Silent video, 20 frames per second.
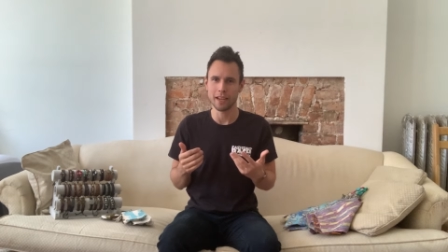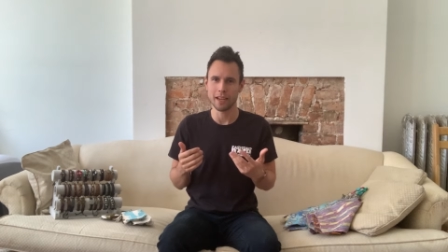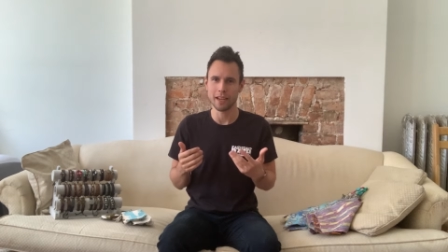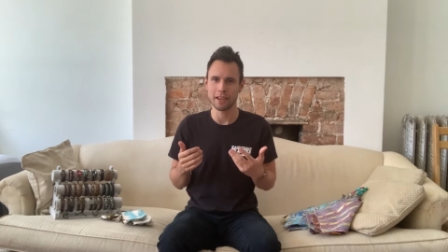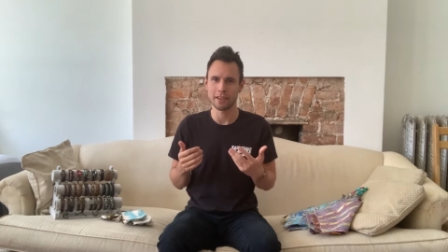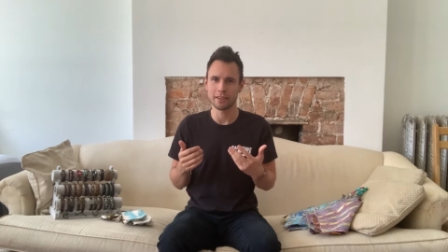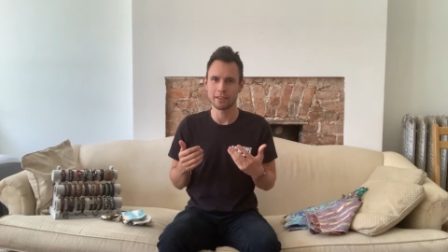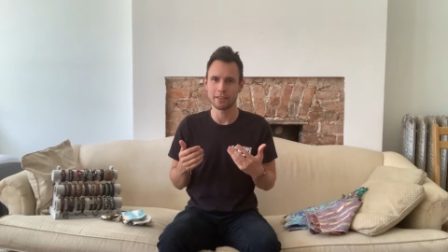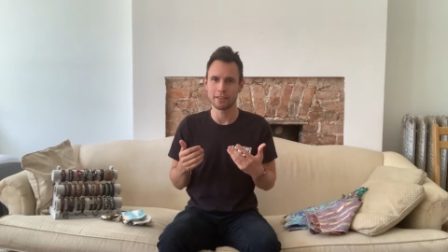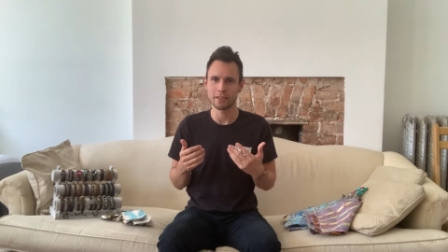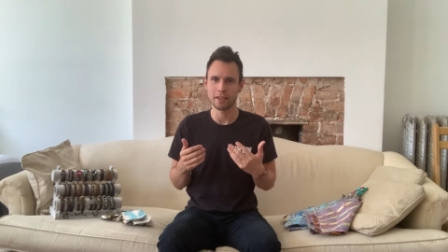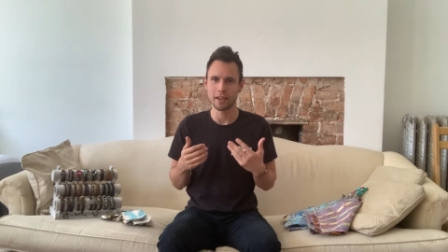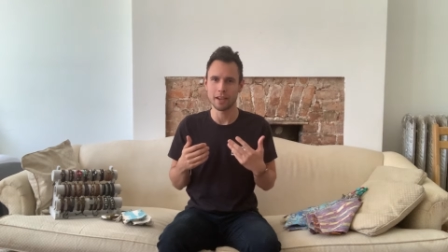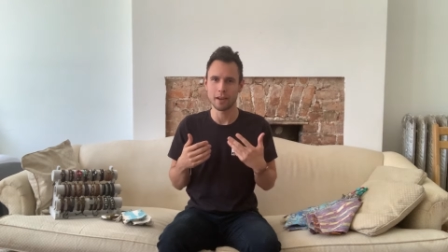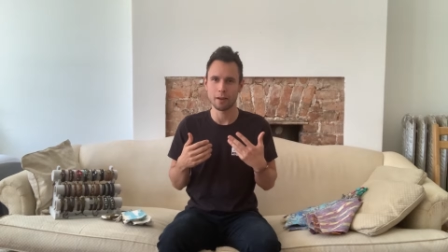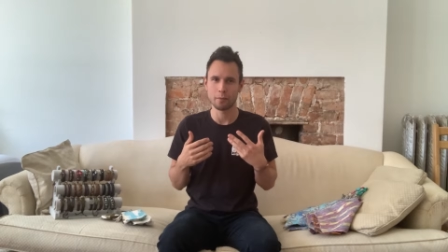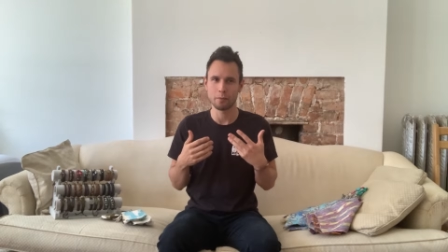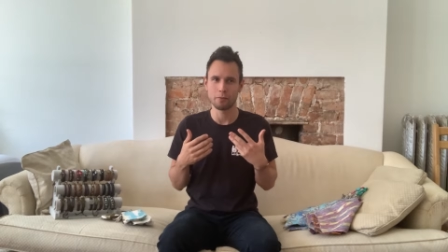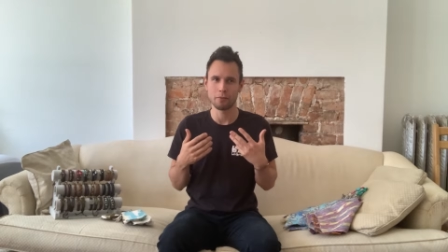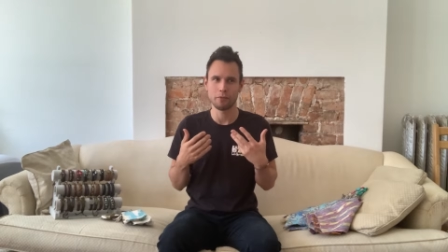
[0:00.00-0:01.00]
And to
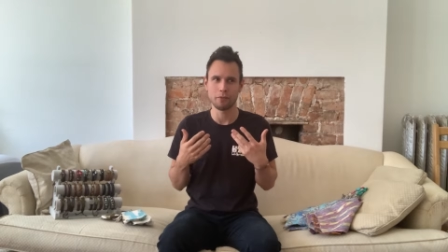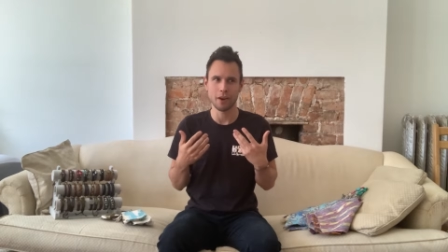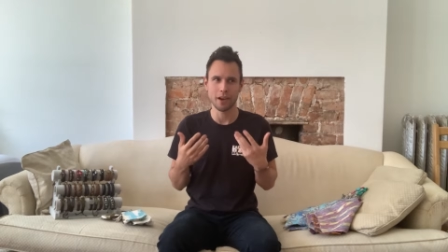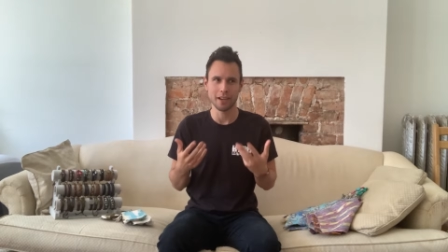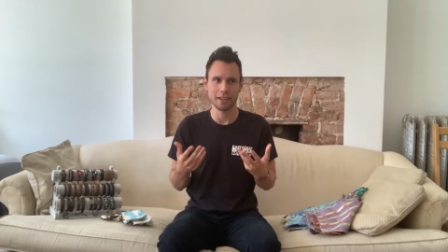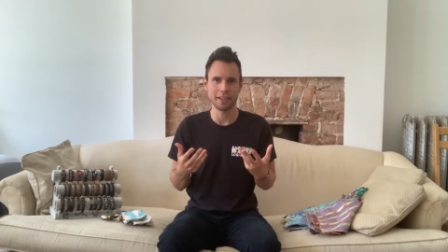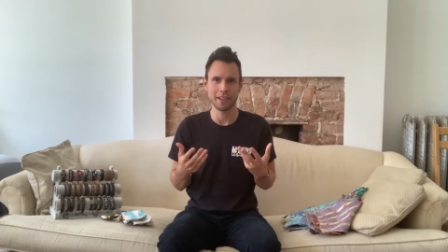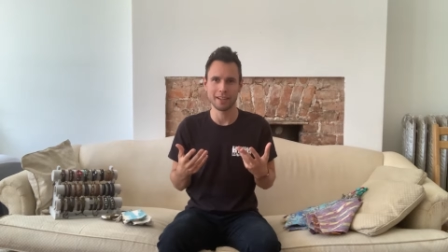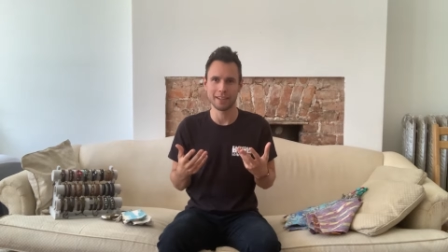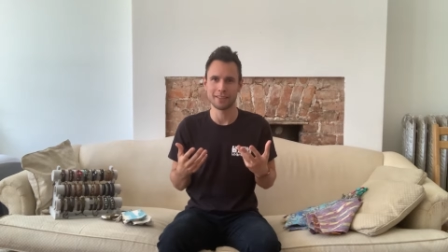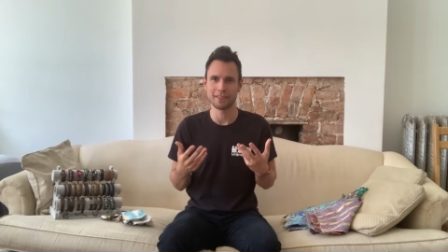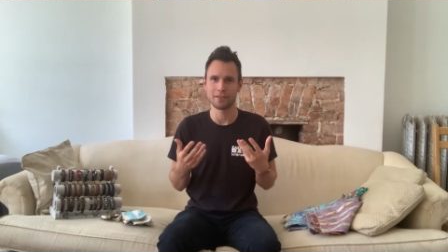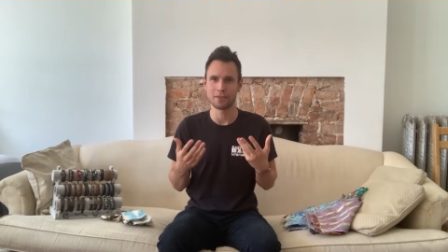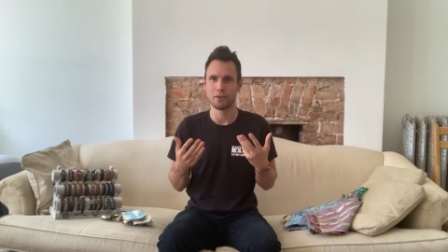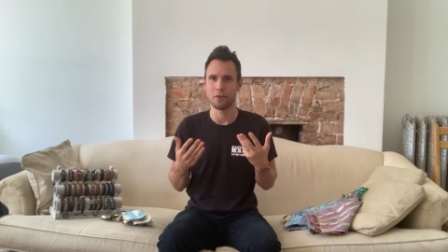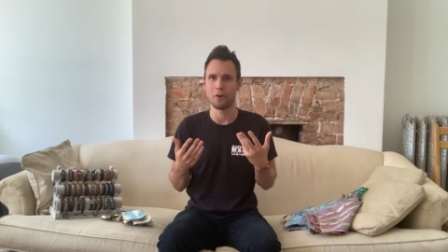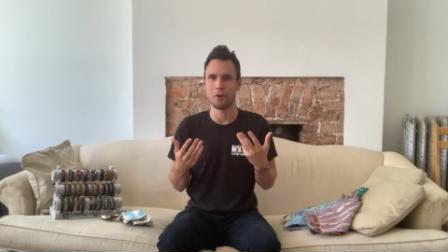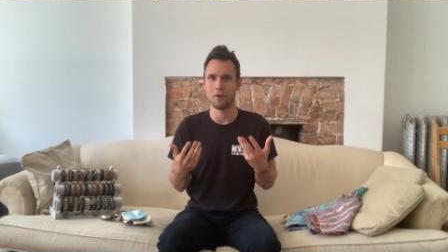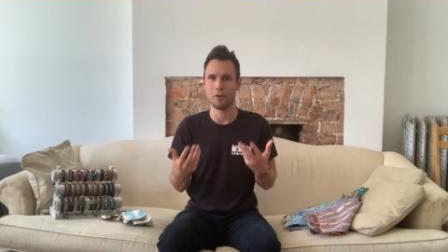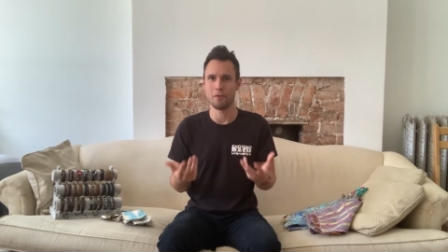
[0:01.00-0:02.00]
help finance
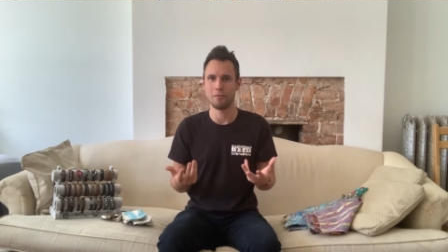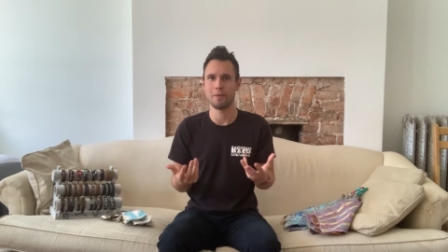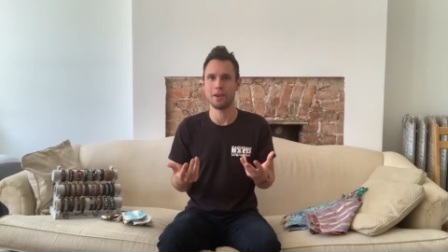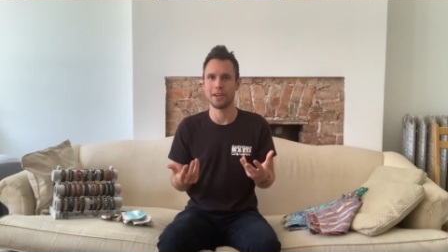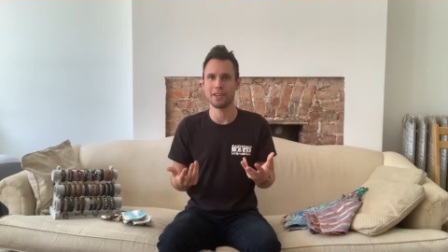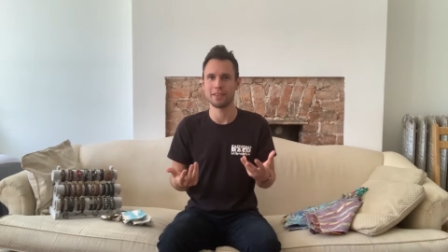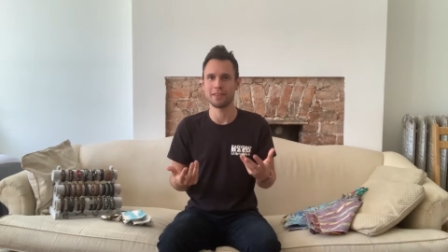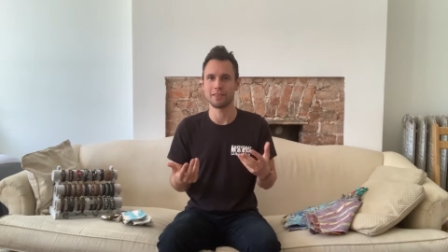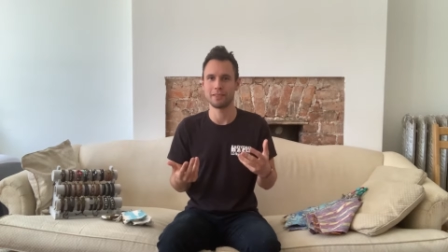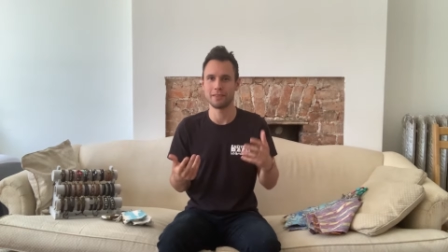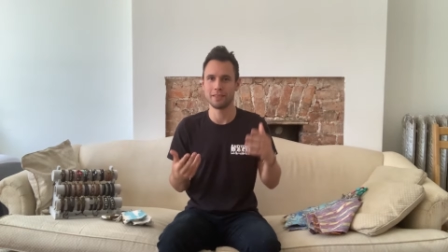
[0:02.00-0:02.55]
all my